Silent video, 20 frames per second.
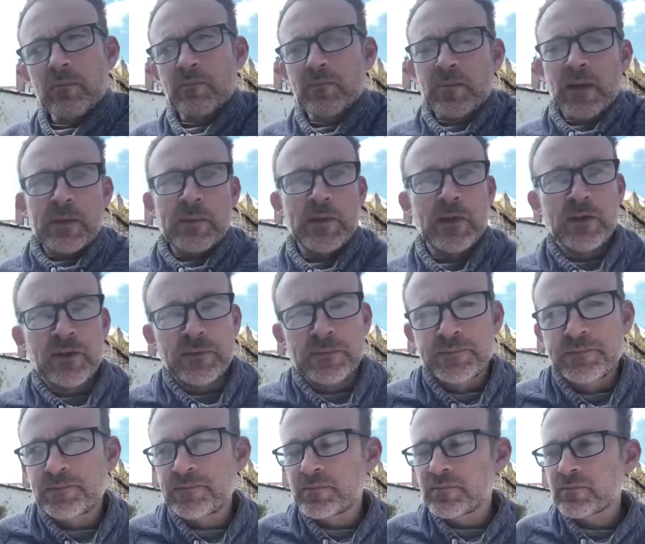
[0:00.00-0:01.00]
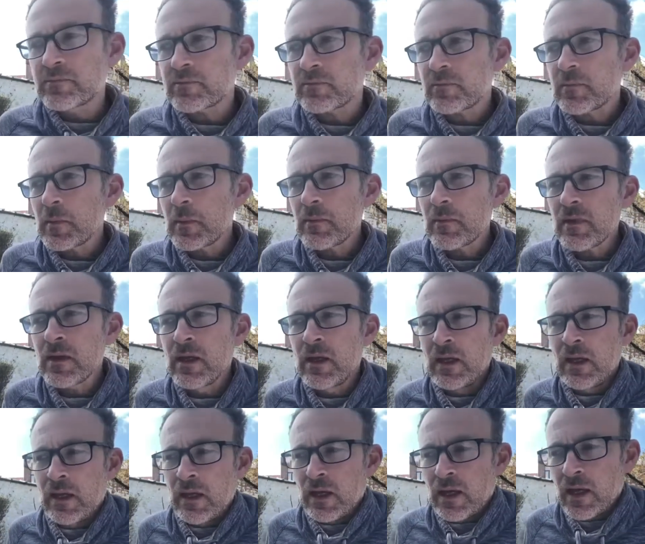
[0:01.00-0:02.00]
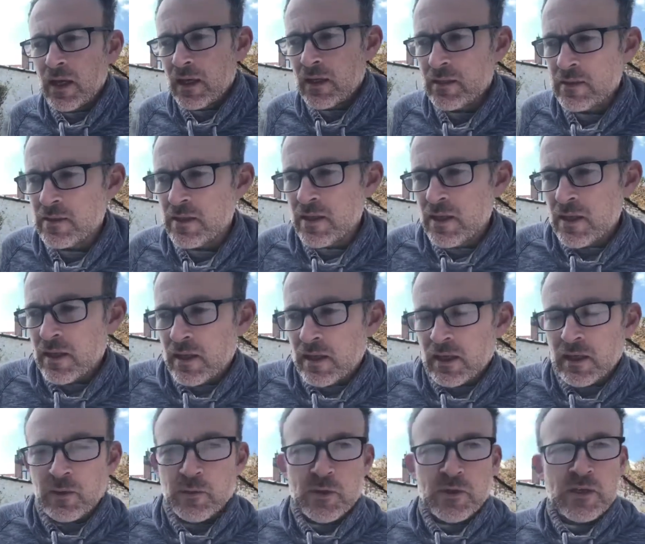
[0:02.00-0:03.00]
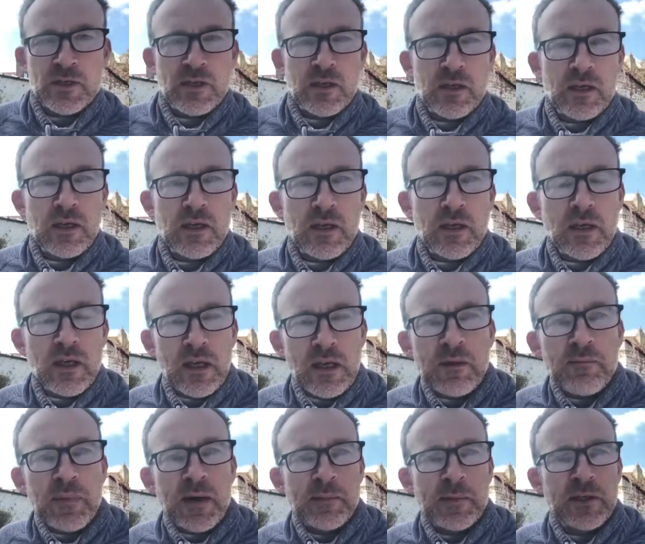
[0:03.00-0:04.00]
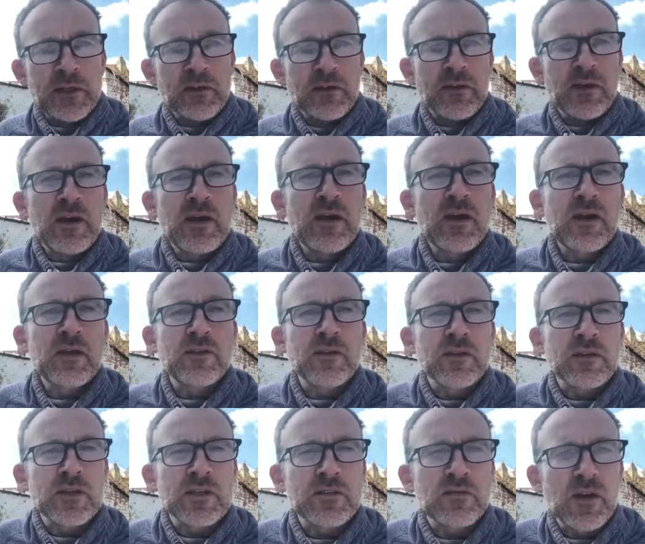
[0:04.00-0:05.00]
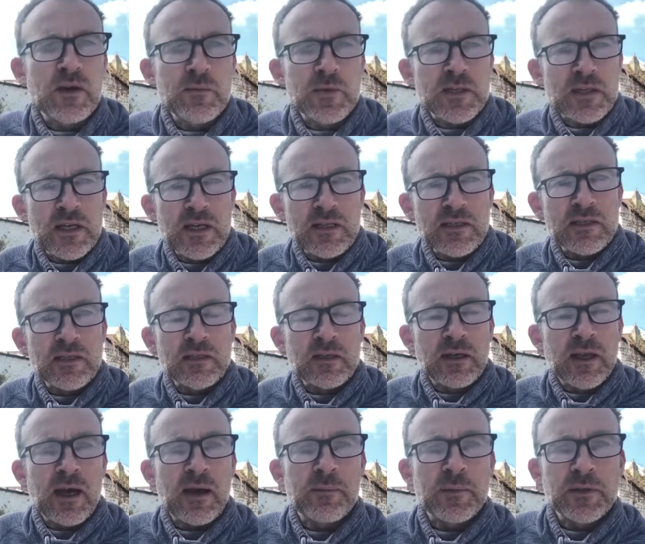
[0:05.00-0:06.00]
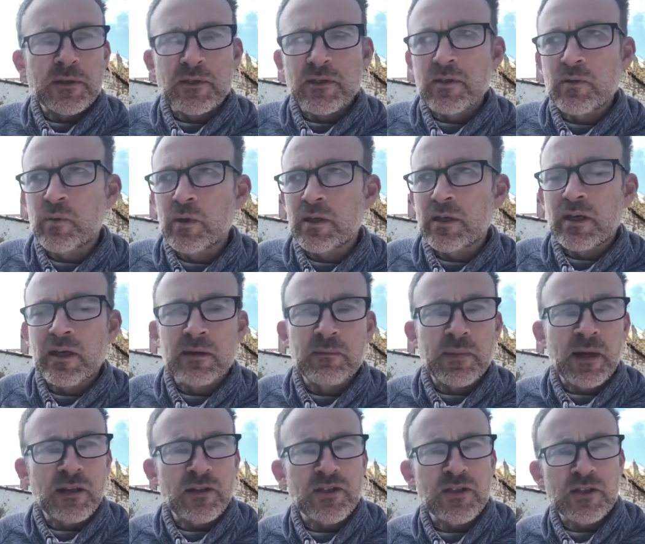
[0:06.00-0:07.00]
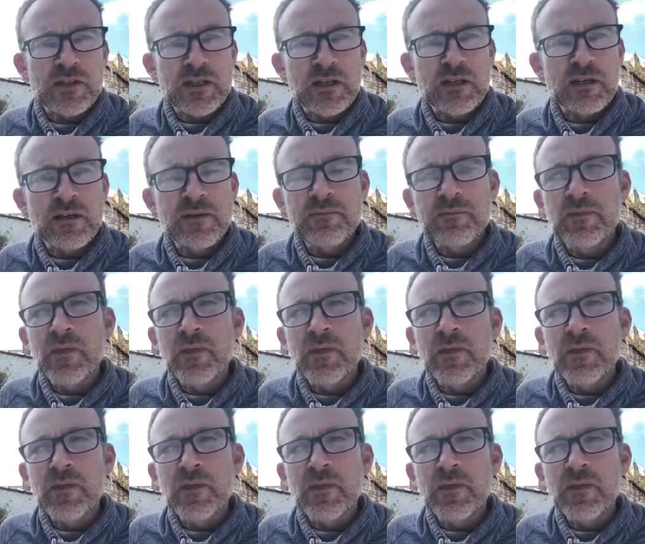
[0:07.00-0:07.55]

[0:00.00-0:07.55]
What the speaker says: Babylon. And it was in Babylon that this famous incident happened with King Belshazzar,